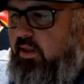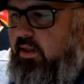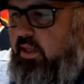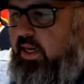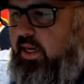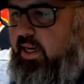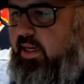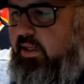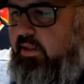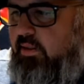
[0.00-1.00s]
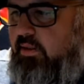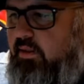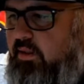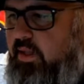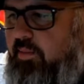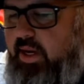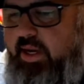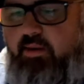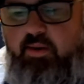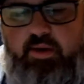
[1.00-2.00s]
they uh, they make
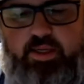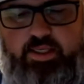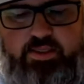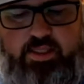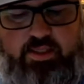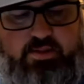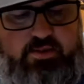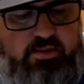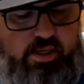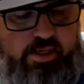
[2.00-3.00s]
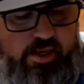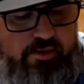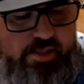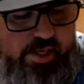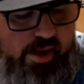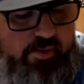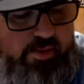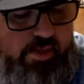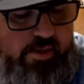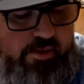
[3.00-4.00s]
it real easy. And go check out what
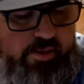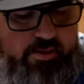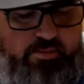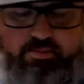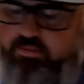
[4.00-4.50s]
they're doing.